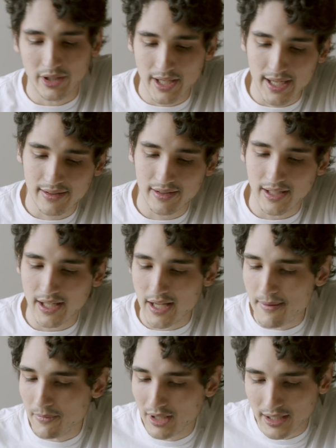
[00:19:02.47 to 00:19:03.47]
the next day,
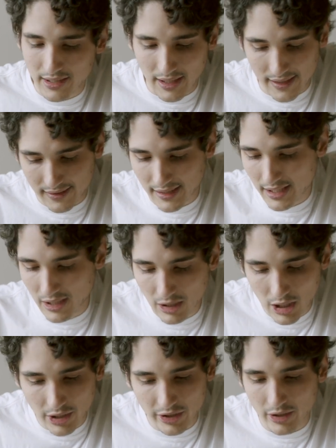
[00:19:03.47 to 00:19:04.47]
I stay
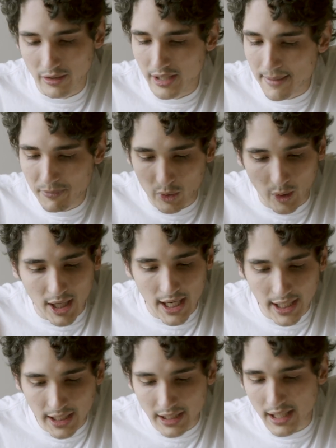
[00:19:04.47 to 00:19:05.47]
in London. I'm
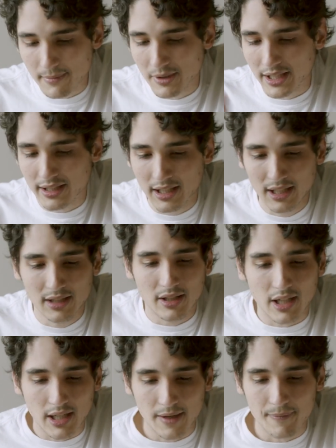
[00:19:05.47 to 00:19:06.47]
crying. I'm like
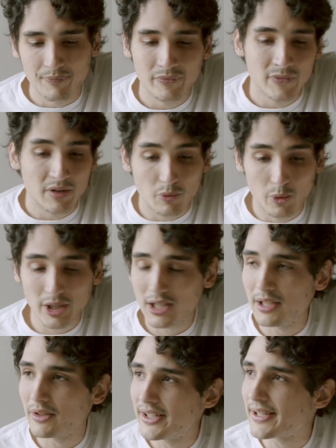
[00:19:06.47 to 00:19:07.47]

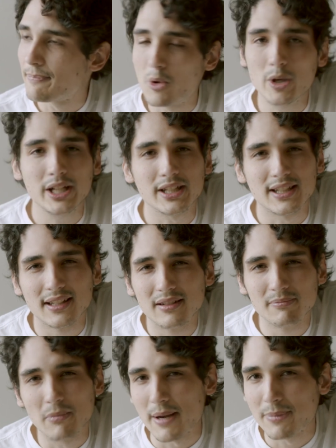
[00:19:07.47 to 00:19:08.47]
really disappointed
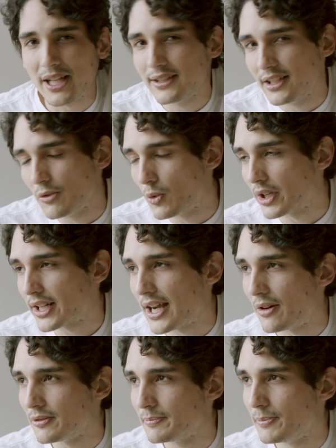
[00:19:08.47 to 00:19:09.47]
that my plan didn't work
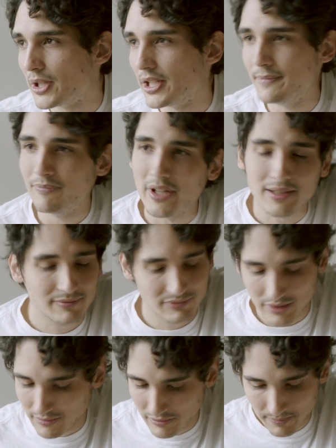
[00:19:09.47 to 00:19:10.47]
out. But
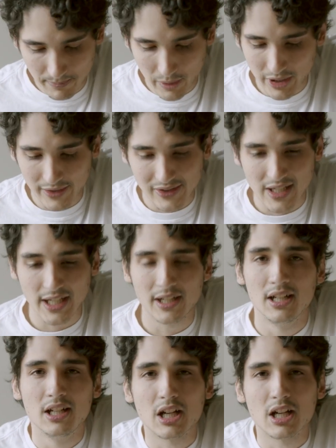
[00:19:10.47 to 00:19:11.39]
put it aside.